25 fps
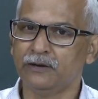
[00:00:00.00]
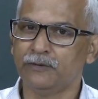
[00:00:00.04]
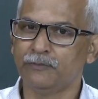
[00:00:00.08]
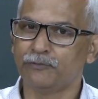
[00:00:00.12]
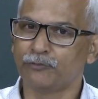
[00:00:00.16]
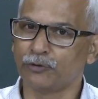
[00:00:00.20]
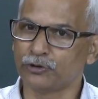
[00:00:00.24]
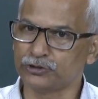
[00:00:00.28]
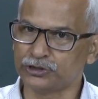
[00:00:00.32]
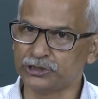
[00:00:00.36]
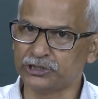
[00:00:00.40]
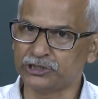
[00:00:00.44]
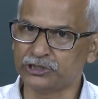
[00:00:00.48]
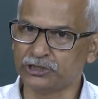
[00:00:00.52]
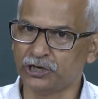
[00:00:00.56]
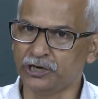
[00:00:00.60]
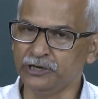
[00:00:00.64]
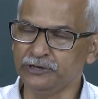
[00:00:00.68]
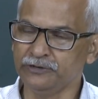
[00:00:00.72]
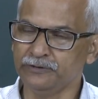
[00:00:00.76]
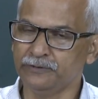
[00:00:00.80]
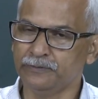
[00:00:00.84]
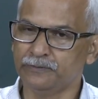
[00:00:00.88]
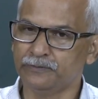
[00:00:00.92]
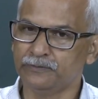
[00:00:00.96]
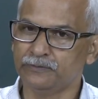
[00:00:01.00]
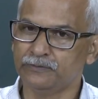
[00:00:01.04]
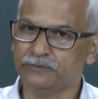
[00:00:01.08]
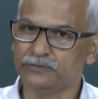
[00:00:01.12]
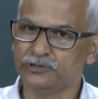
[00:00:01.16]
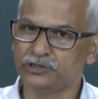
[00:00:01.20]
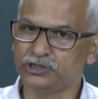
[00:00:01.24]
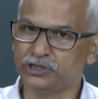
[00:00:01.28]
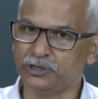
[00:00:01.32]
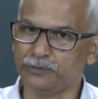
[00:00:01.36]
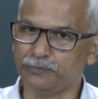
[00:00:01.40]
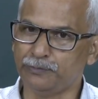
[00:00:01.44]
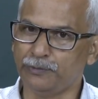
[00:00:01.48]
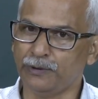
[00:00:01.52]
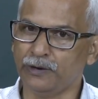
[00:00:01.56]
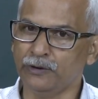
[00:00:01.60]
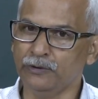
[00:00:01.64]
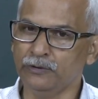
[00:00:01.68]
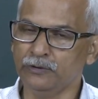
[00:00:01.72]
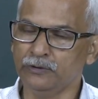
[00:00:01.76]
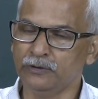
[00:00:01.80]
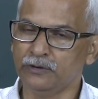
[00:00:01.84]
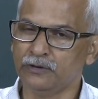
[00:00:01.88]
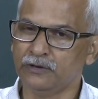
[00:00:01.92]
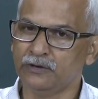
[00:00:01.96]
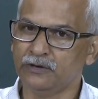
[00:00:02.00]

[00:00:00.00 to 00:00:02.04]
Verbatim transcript: processor CPU